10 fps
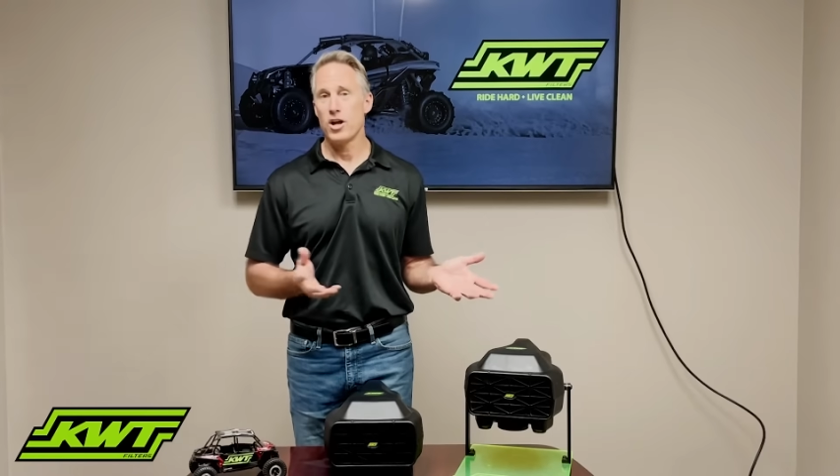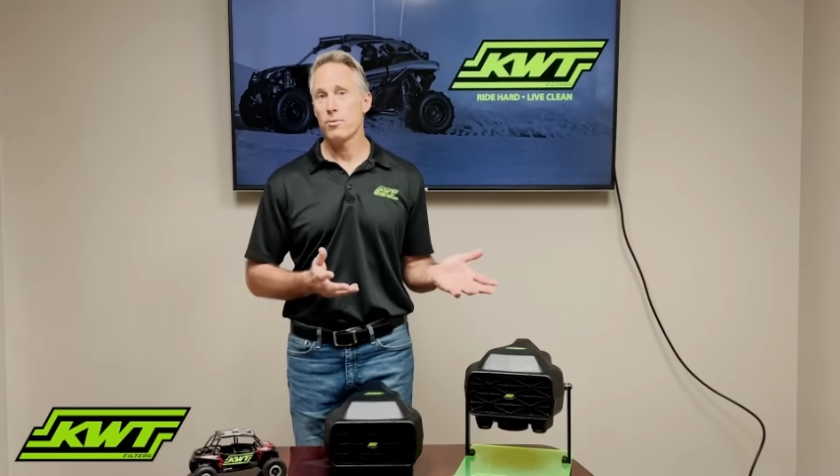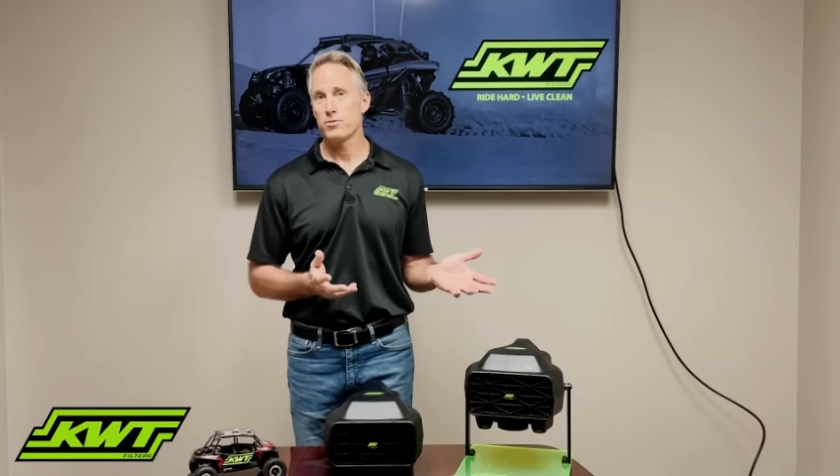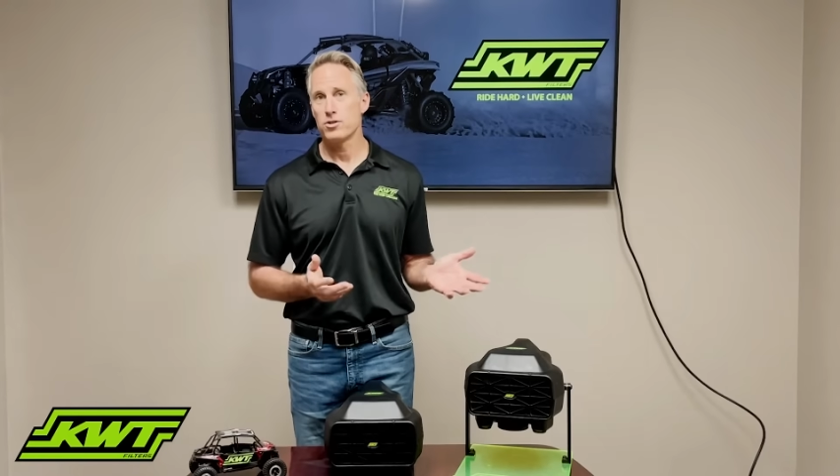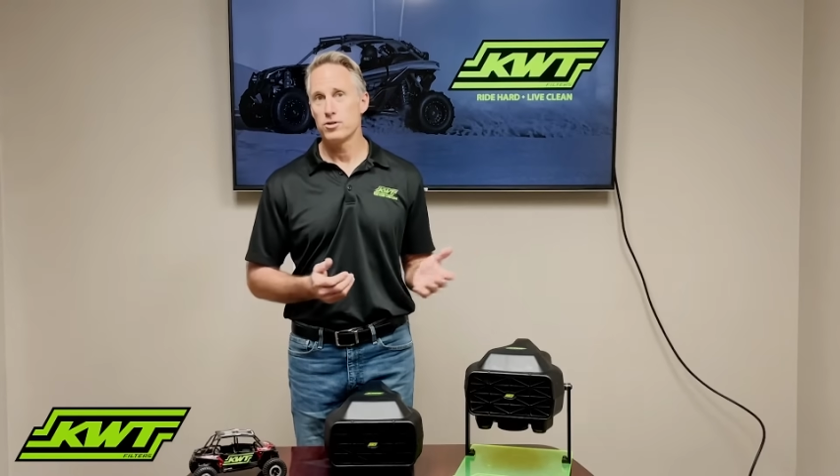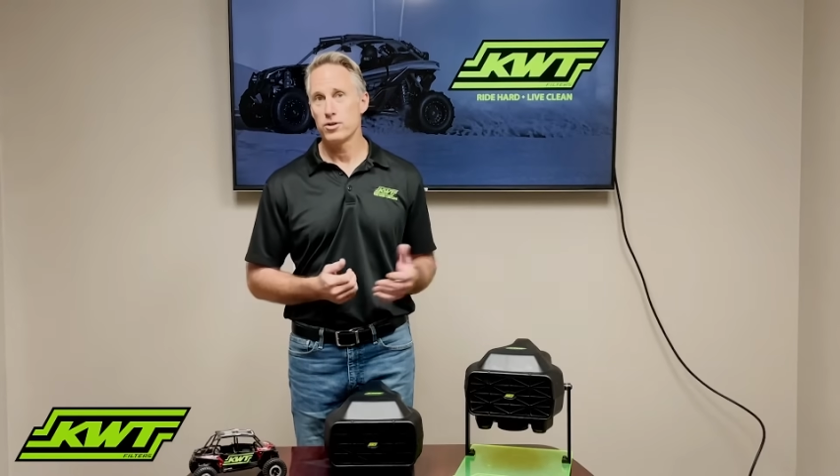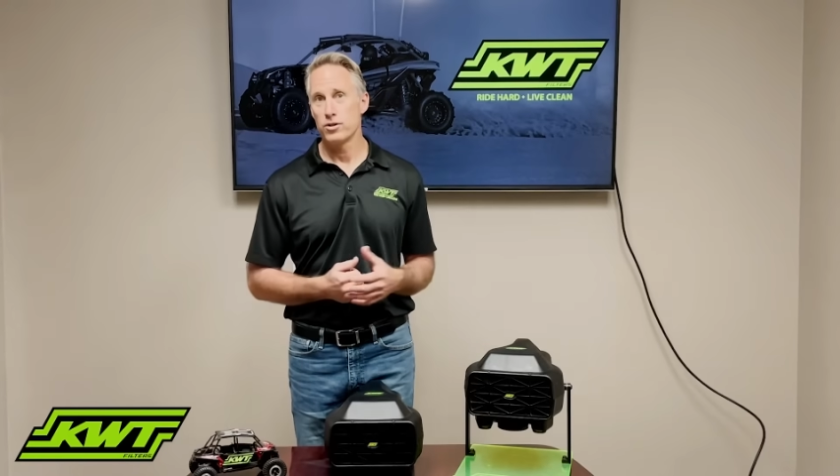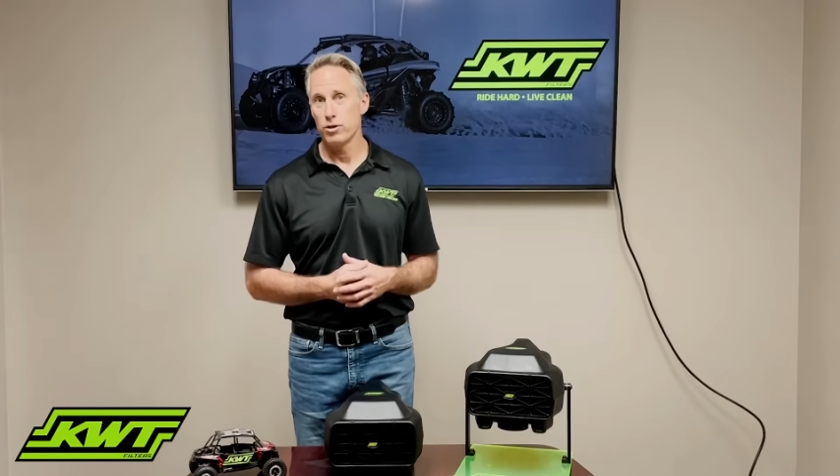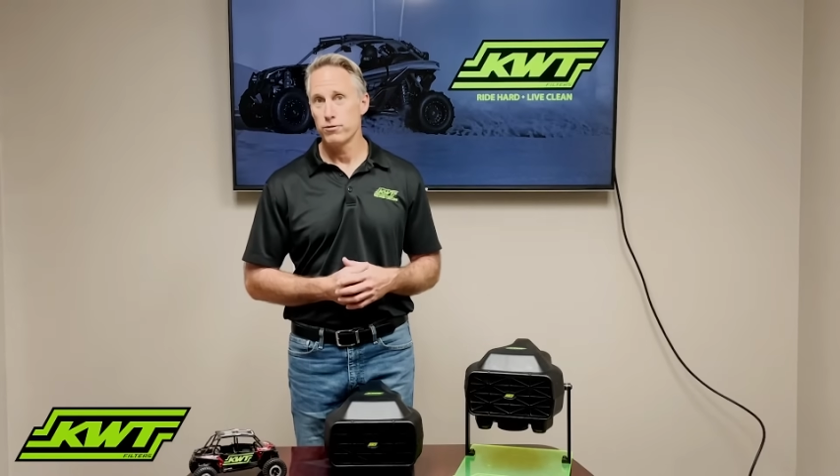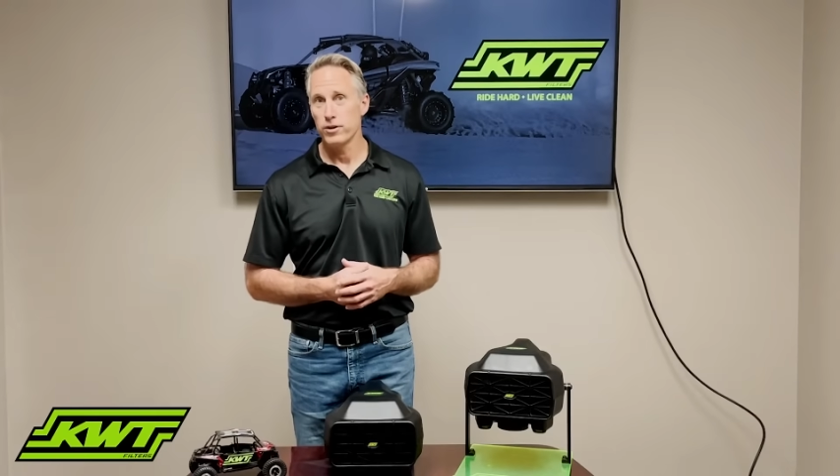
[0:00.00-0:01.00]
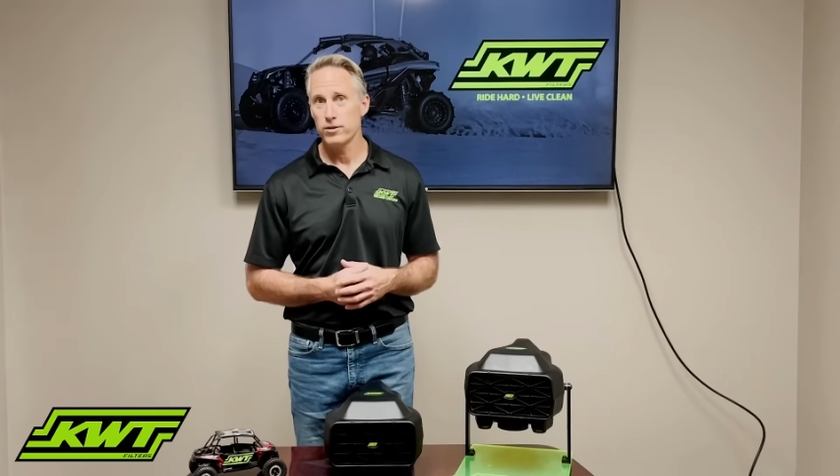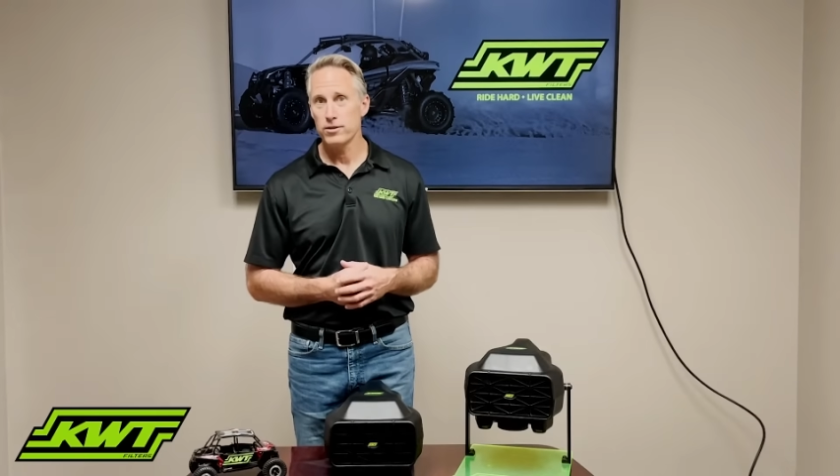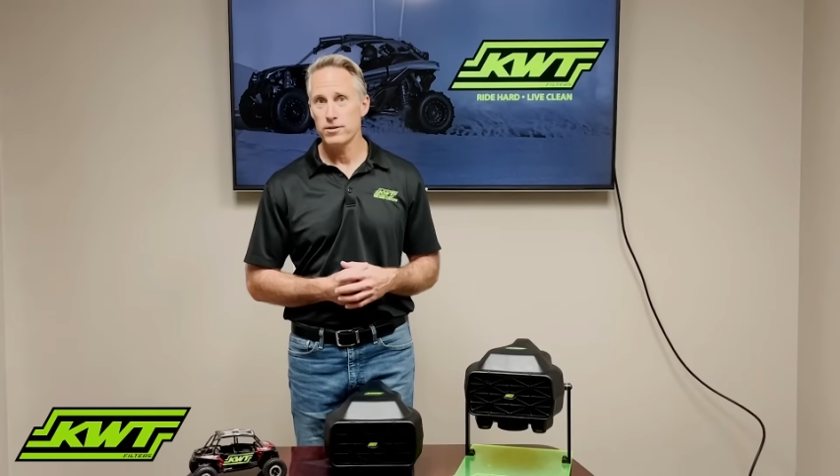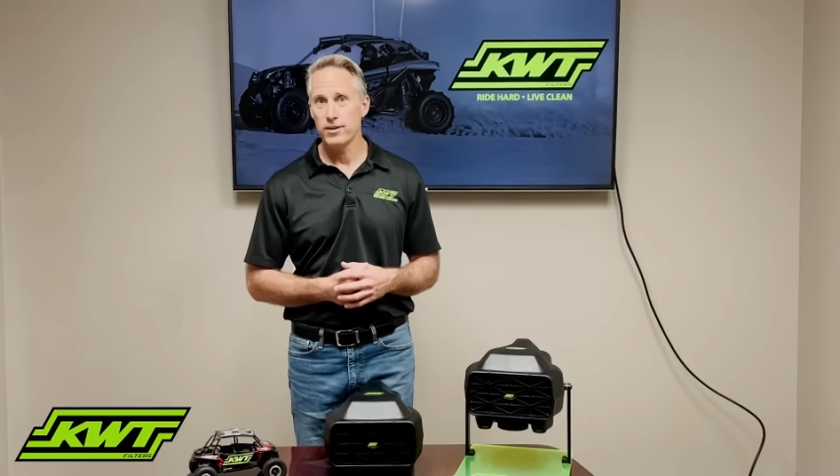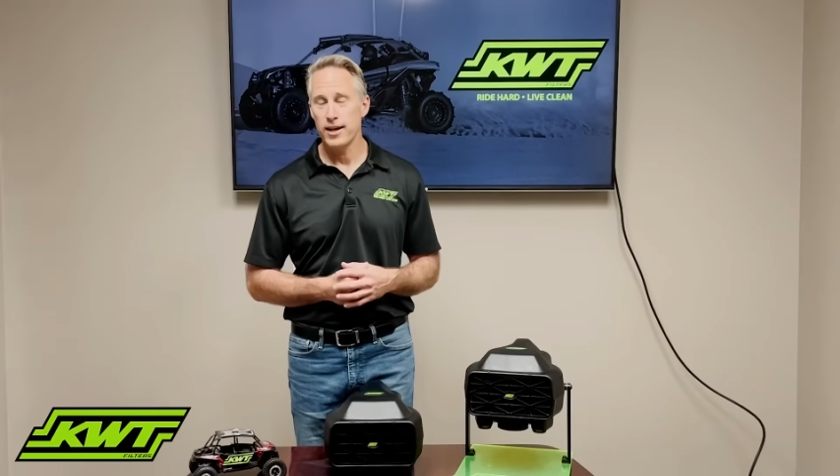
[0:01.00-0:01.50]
helps your filter